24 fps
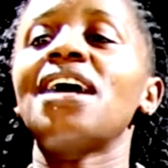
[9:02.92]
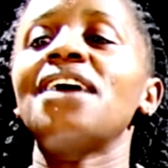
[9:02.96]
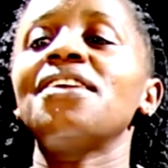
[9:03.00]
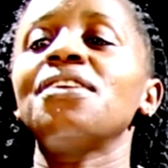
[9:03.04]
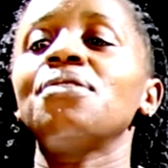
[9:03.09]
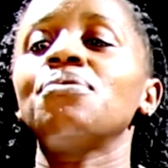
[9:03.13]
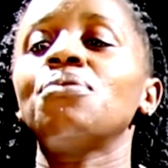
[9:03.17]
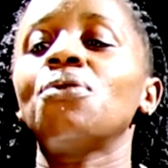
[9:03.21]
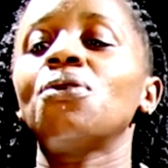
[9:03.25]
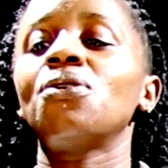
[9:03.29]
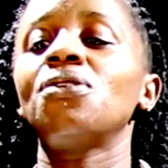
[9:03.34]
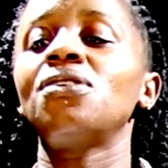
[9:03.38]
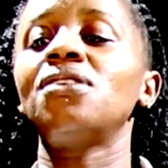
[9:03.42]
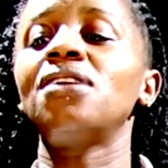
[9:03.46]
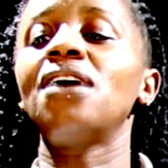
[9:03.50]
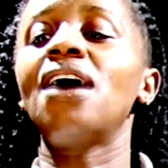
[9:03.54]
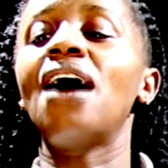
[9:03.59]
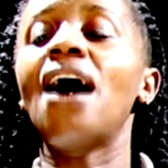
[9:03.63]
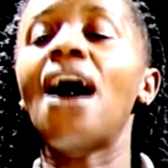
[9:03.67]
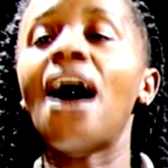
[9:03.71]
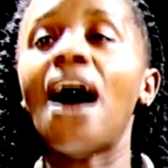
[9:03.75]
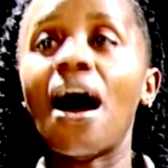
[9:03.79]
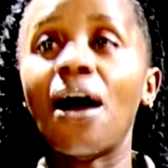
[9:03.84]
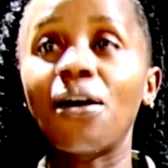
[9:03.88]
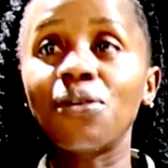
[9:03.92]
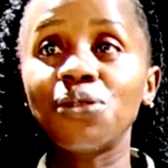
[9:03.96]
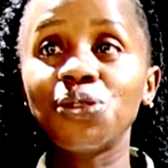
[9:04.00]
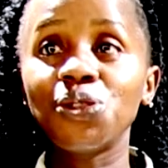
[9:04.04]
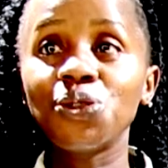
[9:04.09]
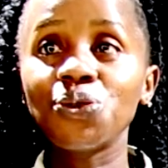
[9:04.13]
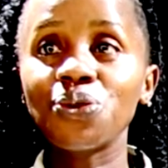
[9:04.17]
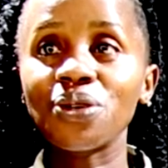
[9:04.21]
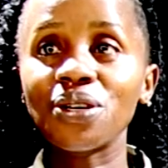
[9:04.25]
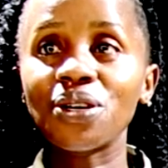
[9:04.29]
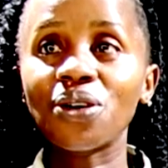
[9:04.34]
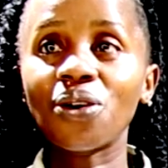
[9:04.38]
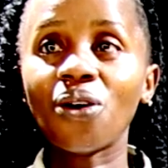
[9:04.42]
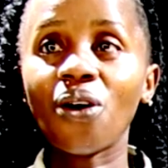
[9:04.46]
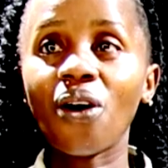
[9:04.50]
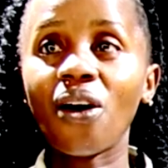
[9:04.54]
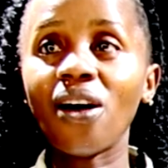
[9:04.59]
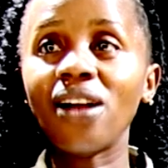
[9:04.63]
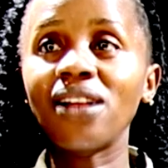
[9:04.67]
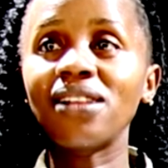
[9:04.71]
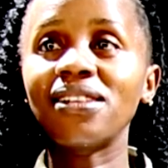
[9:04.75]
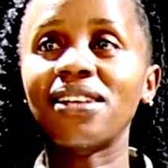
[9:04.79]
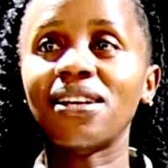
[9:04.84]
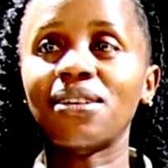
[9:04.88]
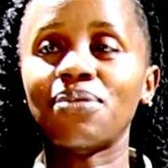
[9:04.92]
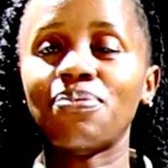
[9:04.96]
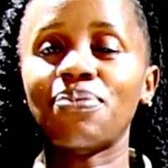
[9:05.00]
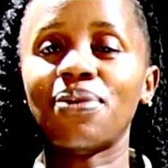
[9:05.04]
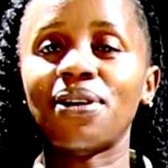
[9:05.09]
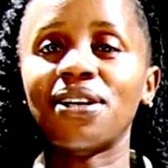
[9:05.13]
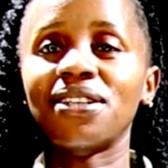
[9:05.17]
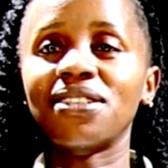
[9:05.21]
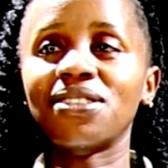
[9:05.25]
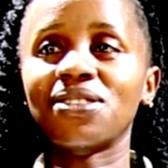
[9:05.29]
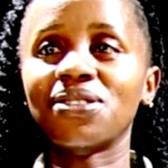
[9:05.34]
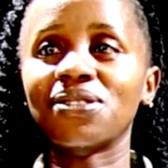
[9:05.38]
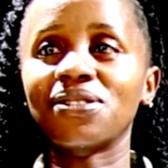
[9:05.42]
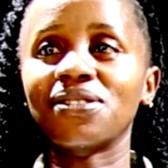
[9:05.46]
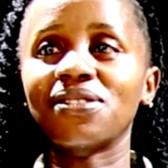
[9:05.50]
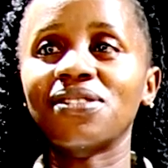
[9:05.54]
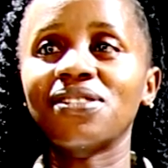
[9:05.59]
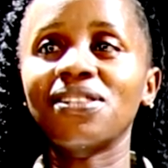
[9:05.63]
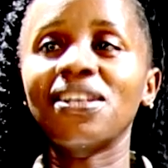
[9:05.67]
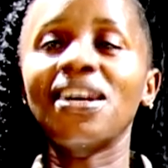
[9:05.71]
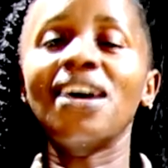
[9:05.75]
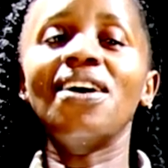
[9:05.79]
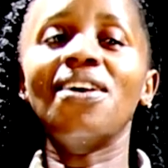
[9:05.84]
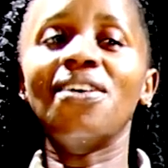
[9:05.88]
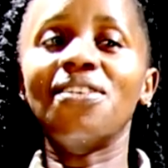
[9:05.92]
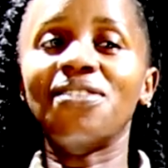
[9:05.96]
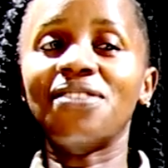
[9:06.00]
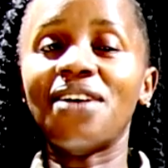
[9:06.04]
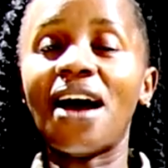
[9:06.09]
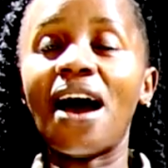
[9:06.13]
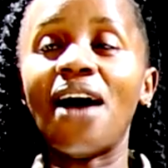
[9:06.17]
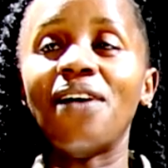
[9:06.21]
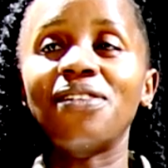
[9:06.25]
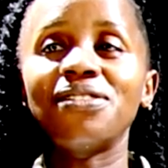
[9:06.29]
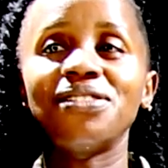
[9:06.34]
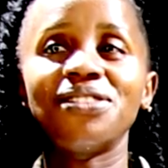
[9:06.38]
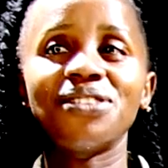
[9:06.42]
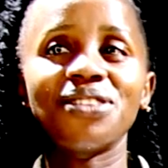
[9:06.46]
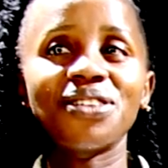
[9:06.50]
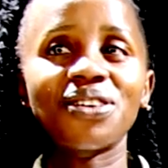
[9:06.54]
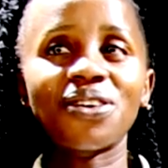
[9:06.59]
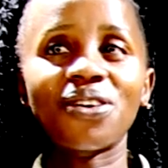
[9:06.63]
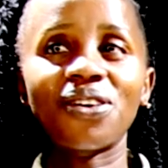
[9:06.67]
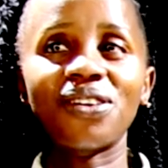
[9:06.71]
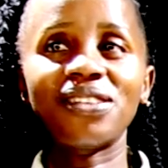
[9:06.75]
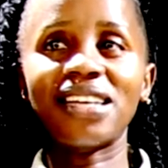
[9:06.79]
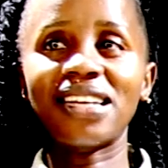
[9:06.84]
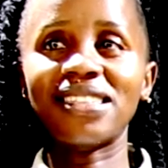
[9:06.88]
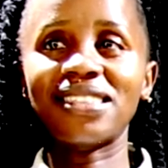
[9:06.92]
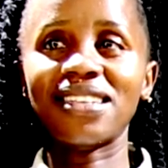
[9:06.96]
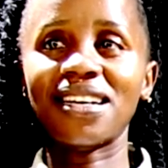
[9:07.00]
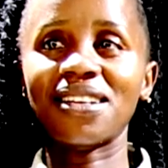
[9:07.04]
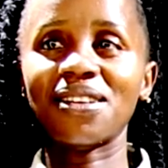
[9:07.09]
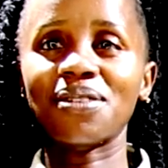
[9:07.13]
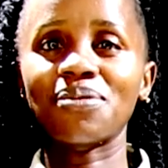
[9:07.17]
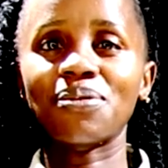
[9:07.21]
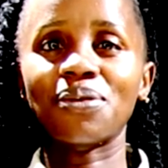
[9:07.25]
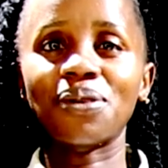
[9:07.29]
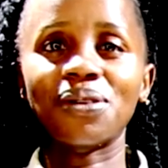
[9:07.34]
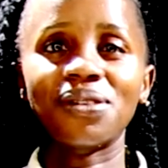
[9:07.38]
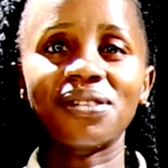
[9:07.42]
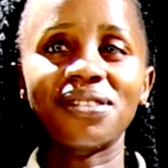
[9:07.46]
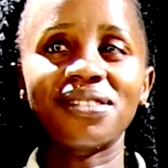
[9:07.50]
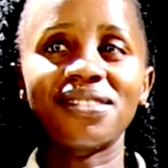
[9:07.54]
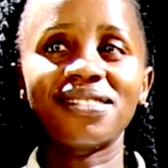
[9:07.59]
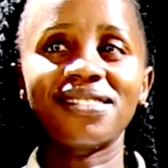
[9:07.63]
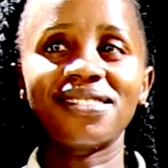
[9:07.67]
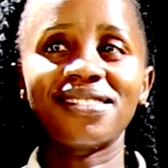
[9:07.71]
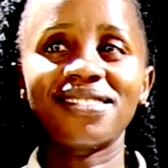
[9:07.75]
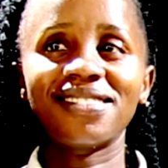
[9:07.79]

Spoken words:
animal? How do we call that person? Or how do we call that animal?